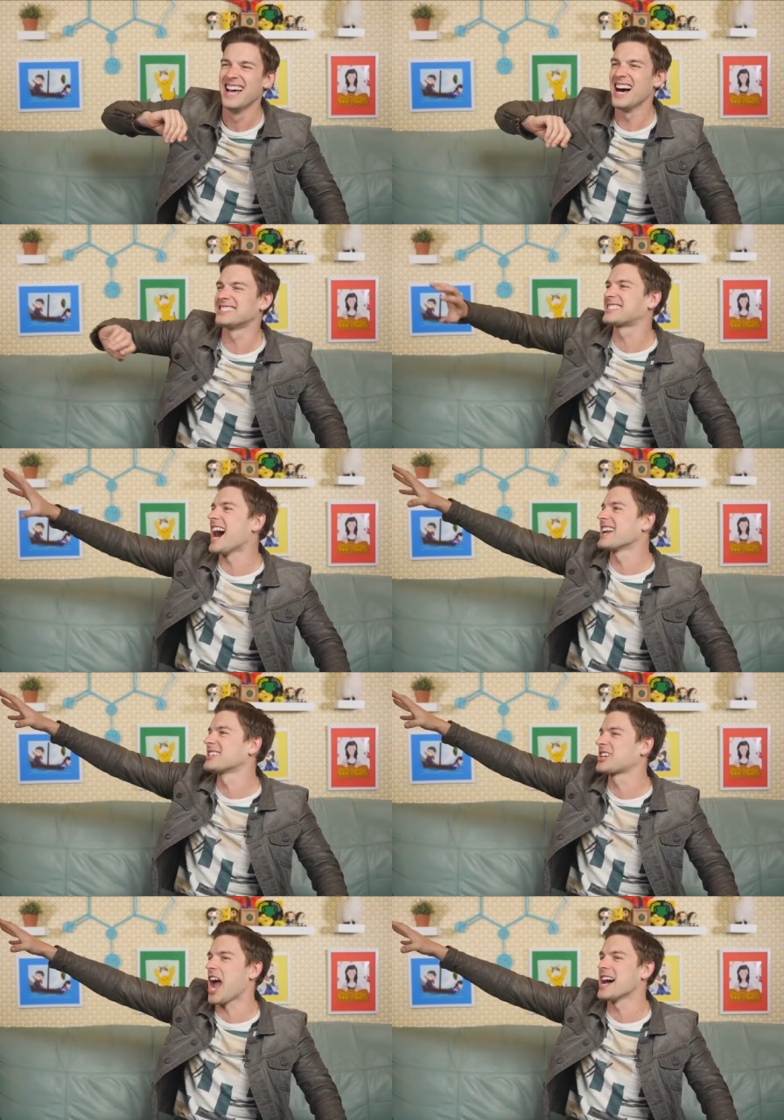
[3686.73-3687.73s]
a
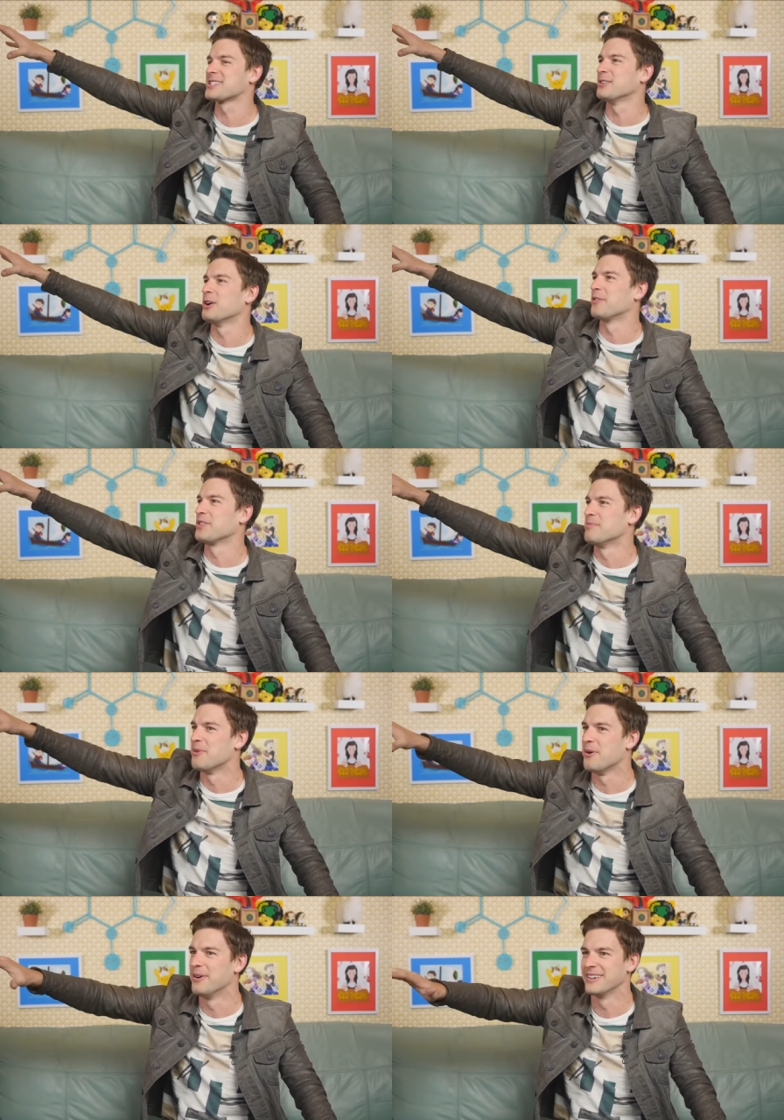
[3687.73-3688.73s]
Scottish castle over the
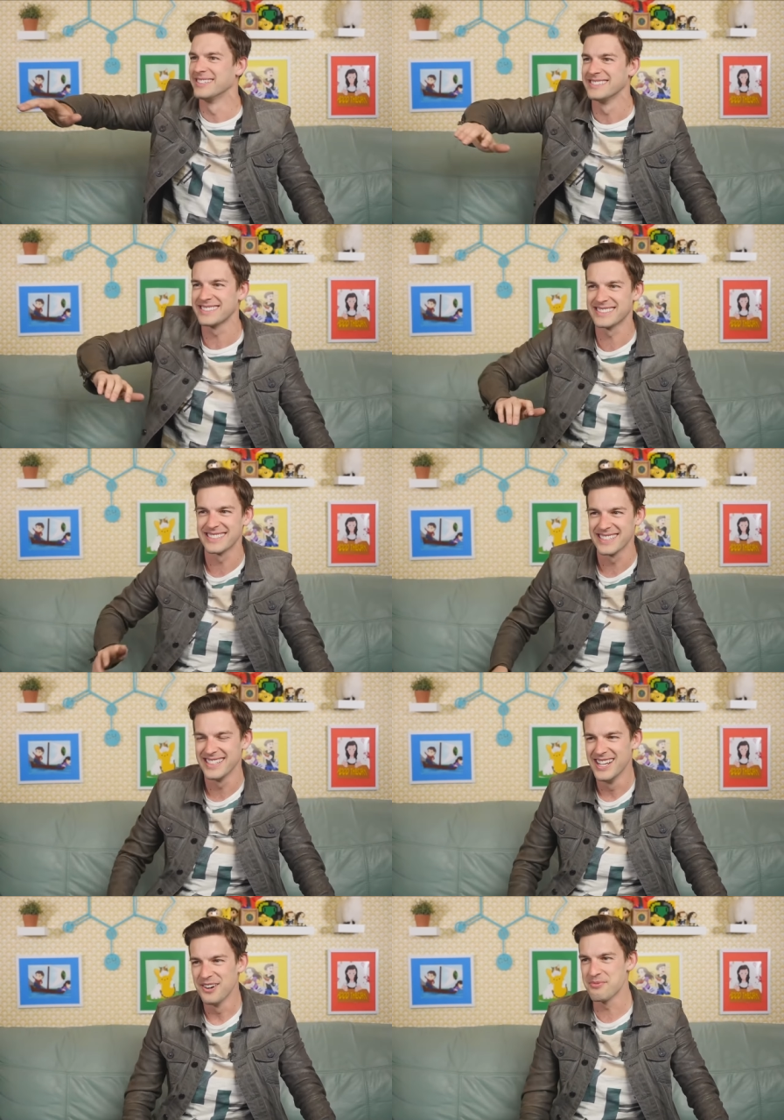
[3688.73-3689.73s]
moors.
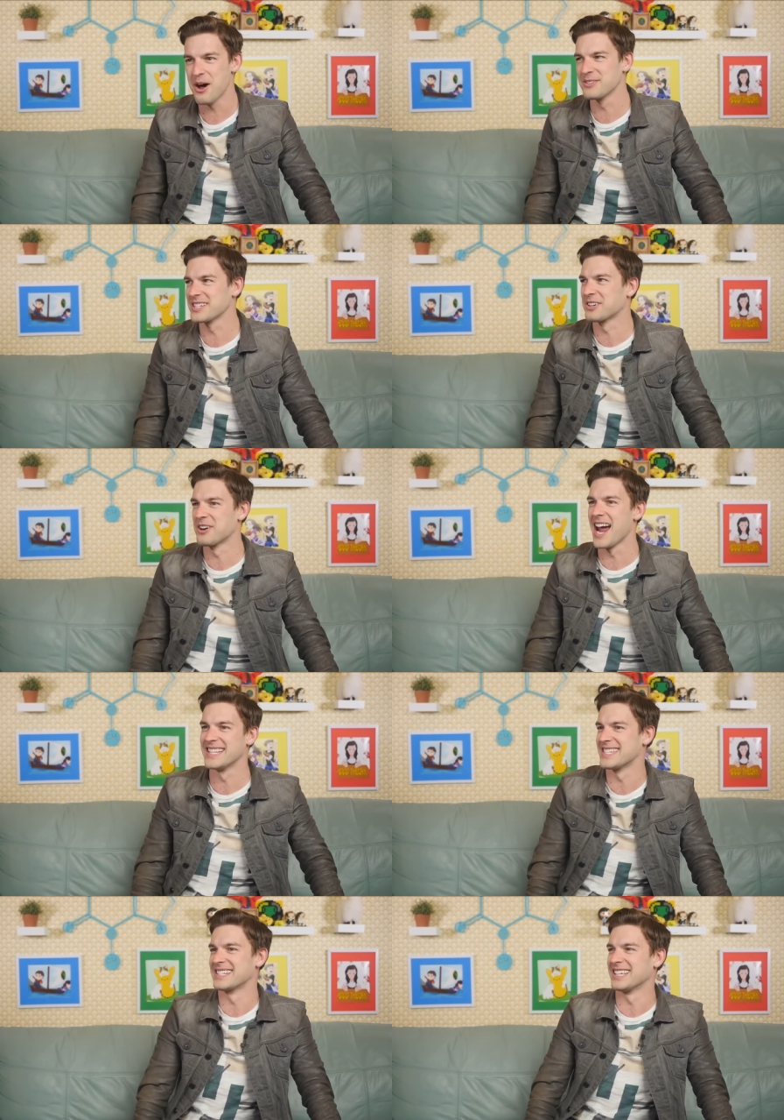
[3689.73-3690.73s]

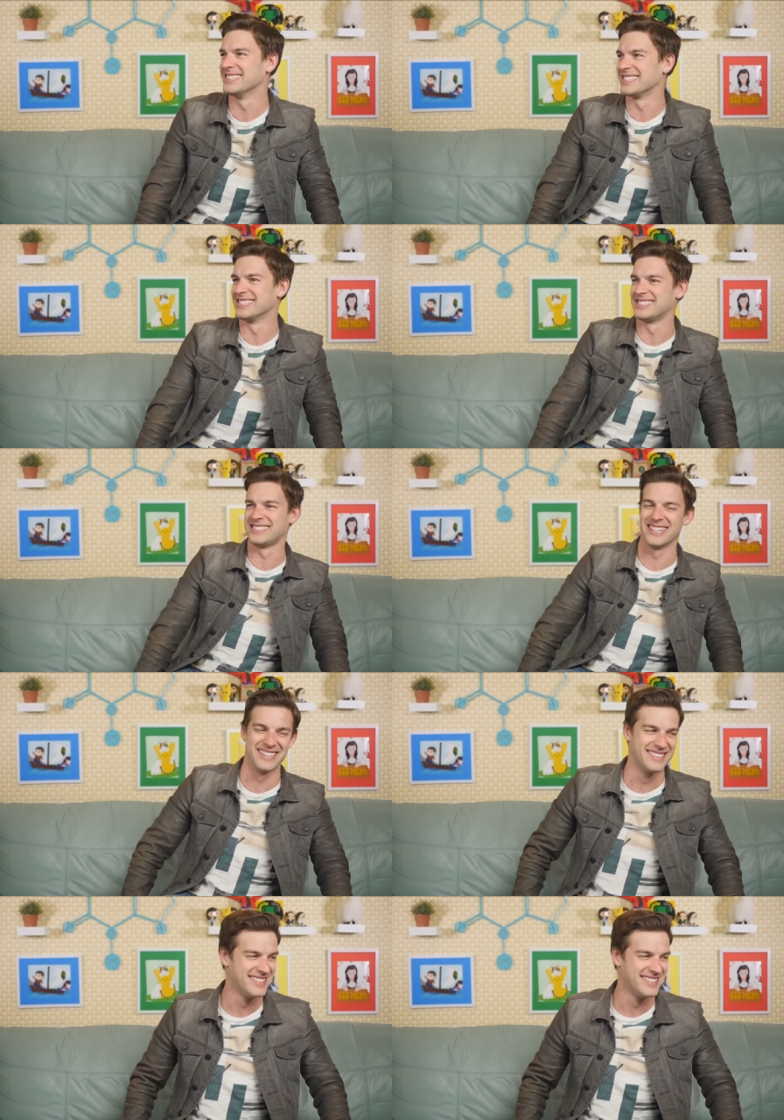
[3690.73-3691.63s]
Rosencrantz and Guildenstern.